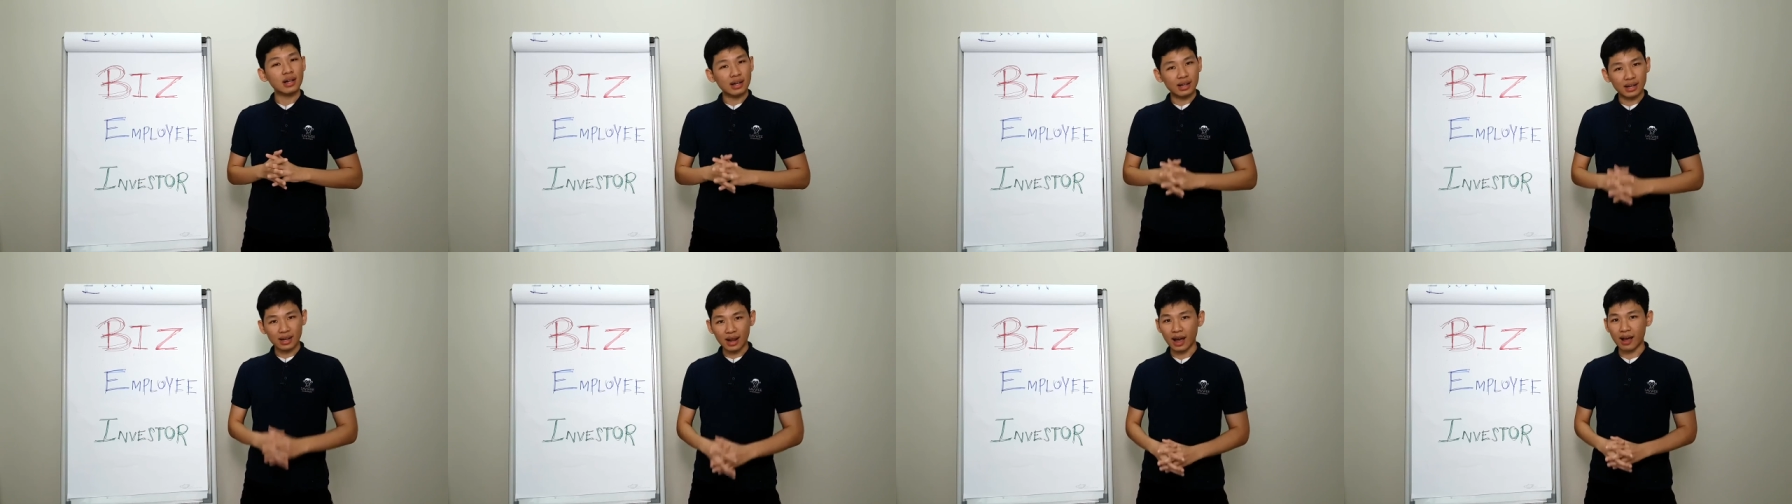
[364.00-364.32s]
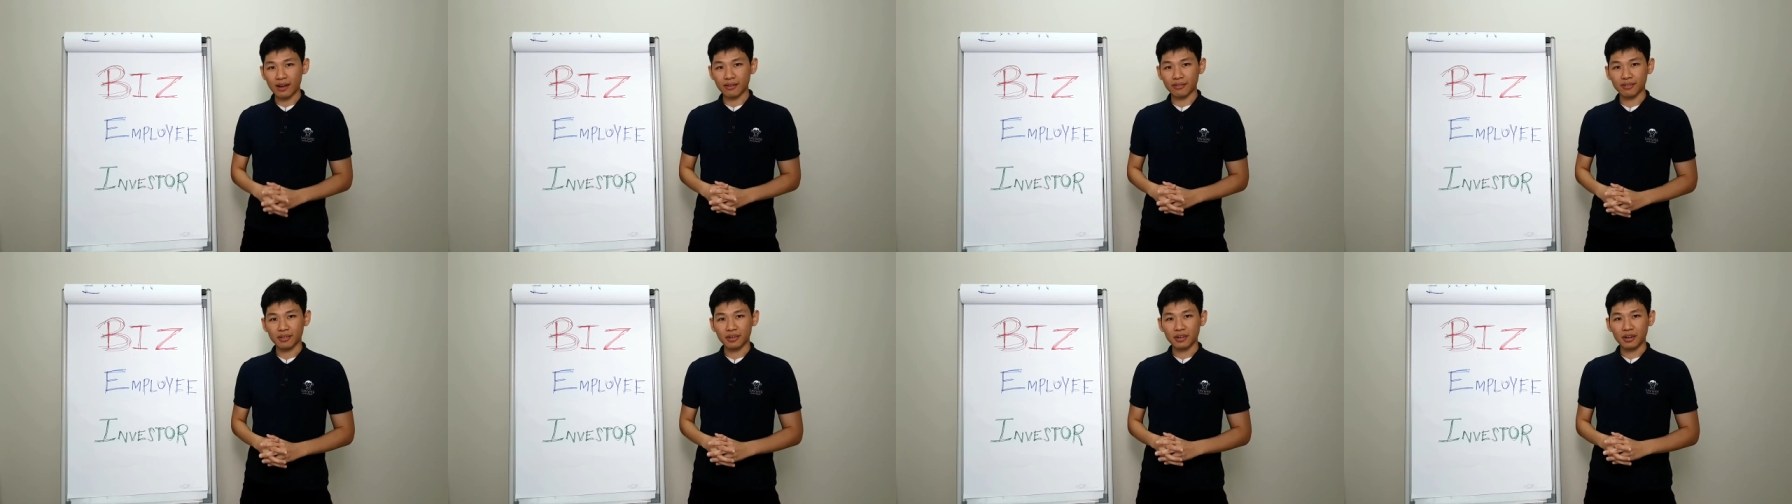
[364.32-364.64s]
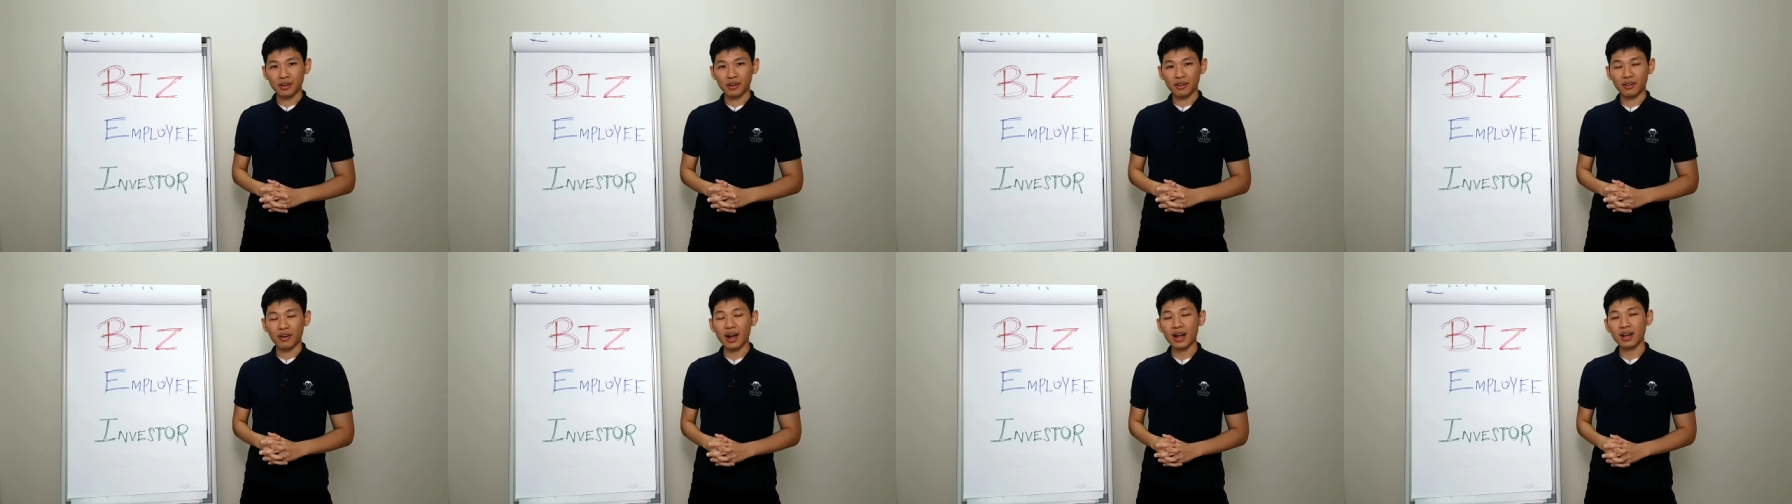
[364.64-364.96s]
life,
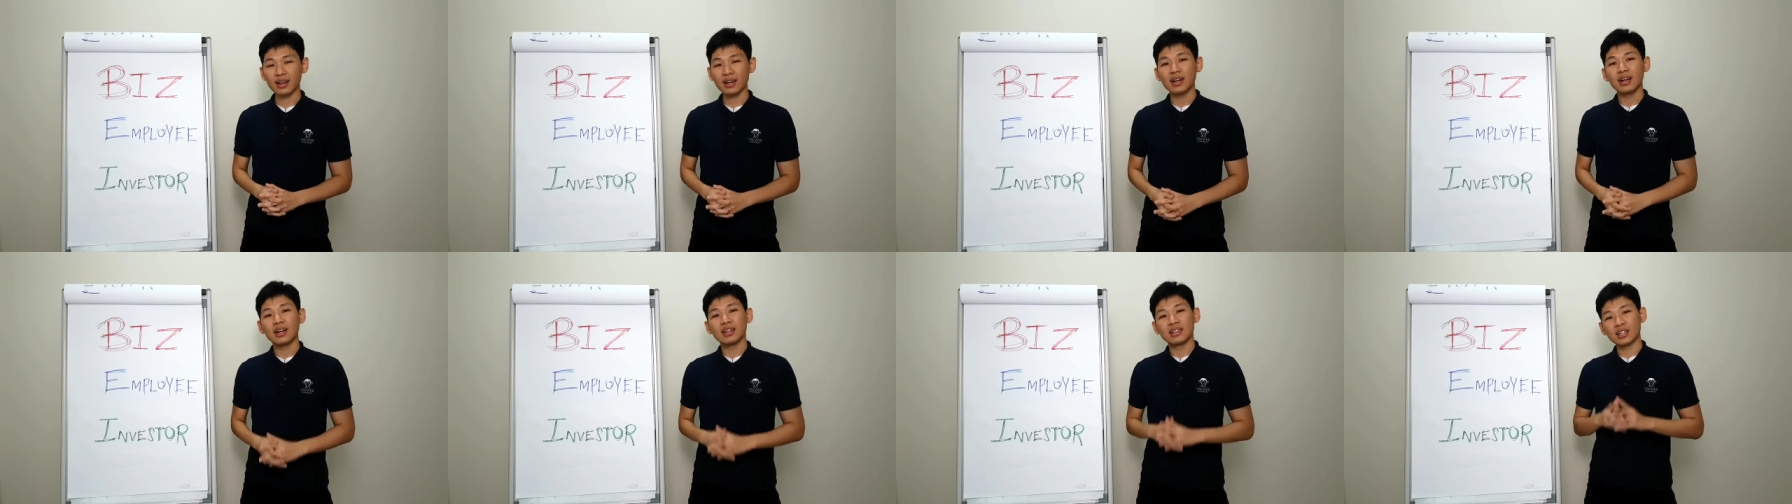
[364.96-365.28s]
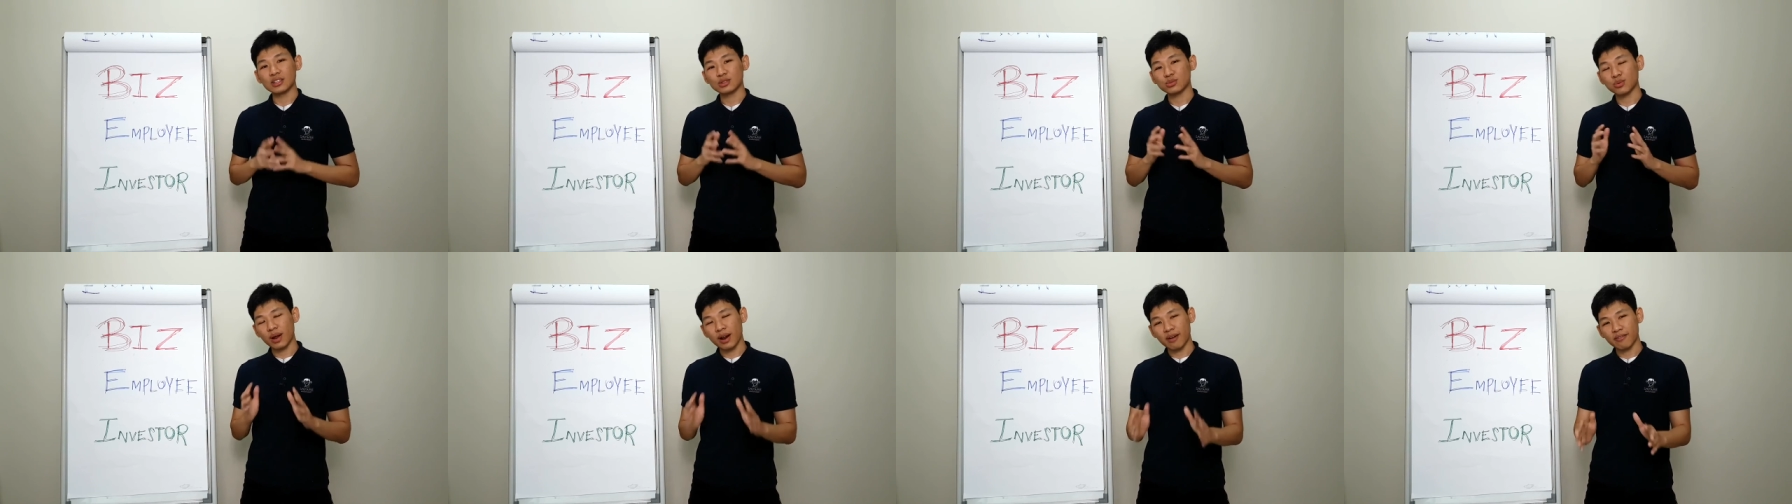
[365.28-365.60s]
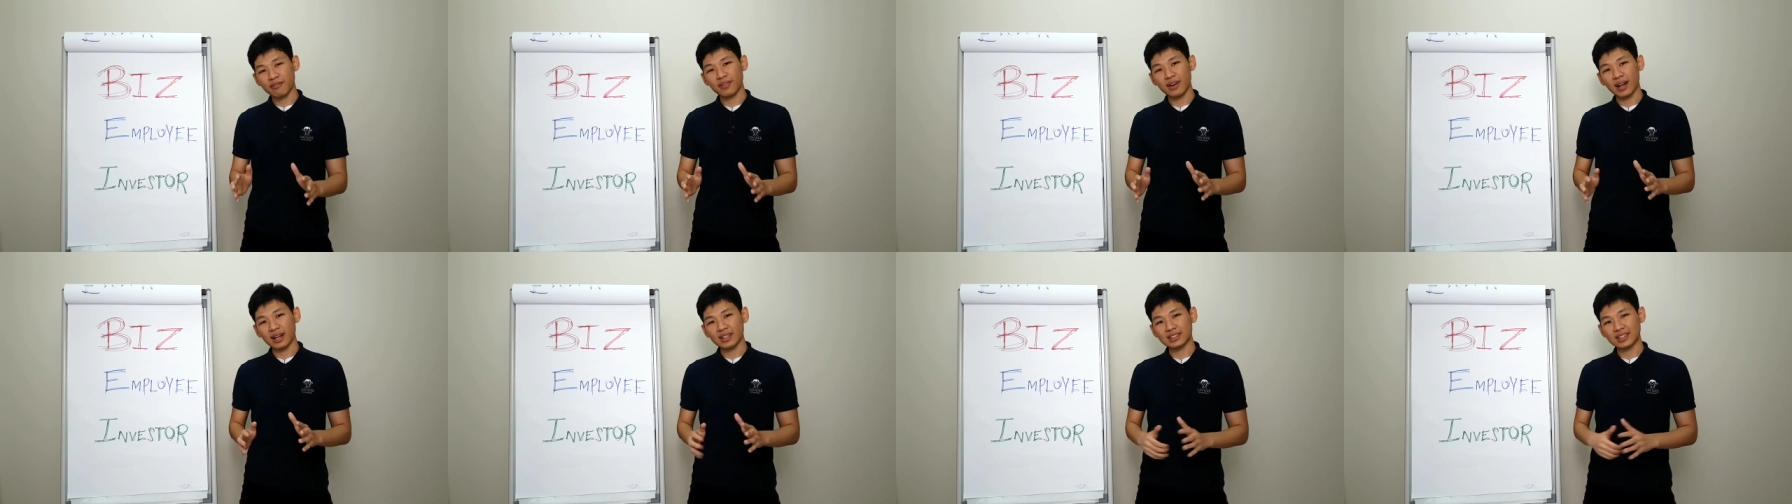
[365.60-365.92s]
alright? That's what I
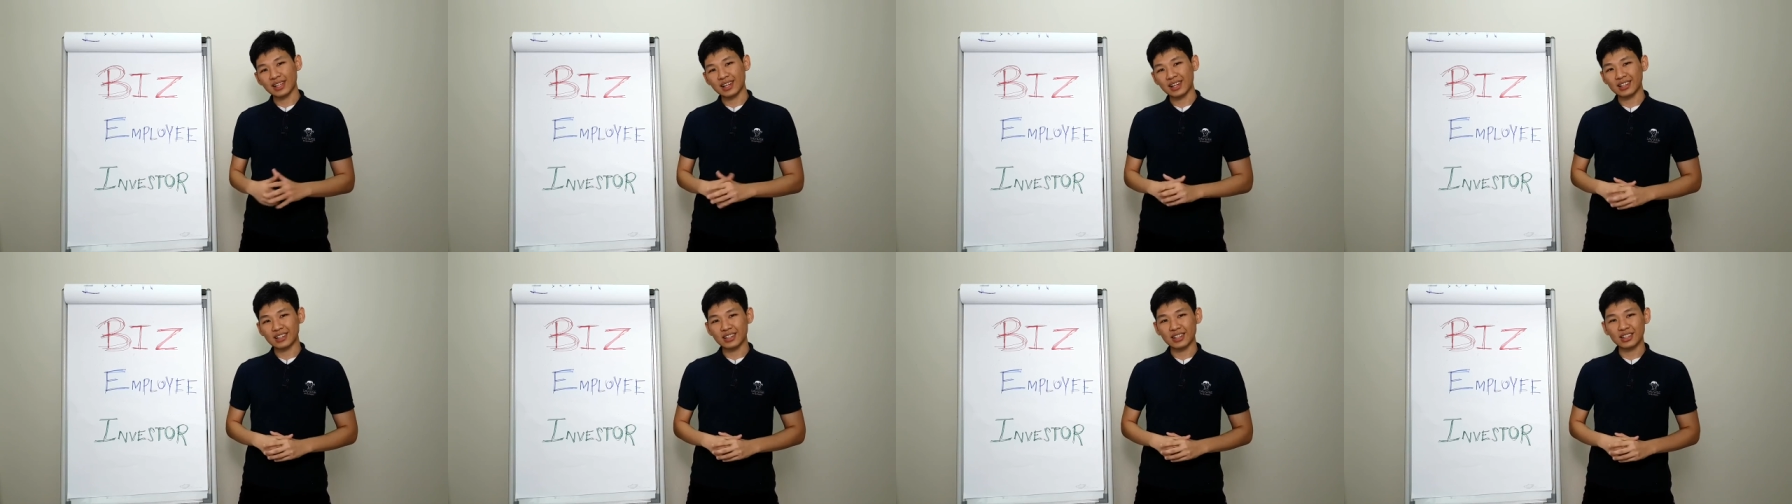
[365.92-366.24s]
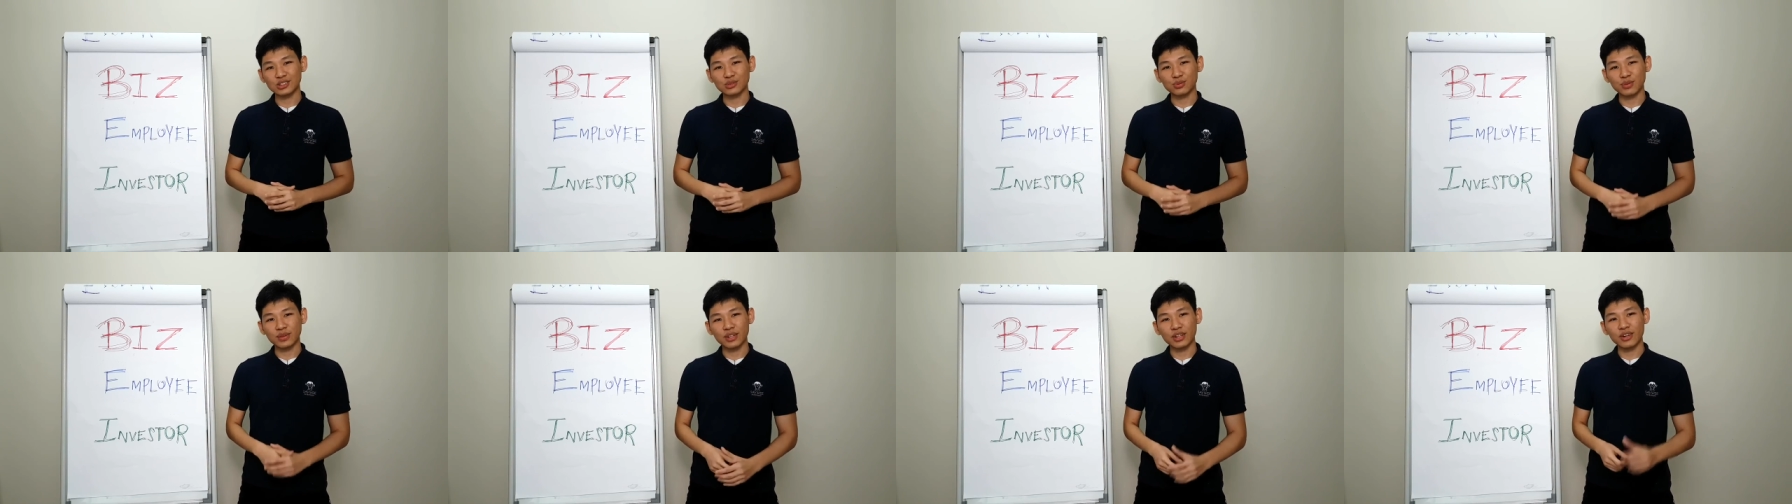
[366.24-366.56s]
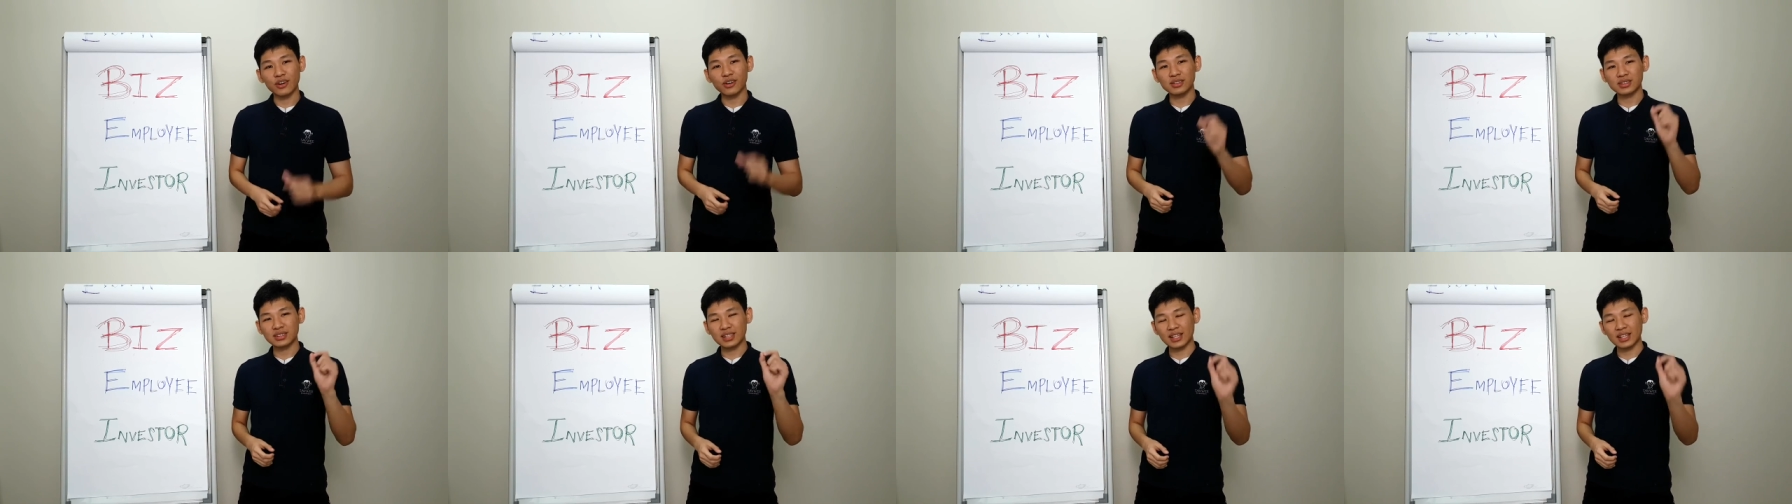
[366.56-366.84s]
feel like saying in this video.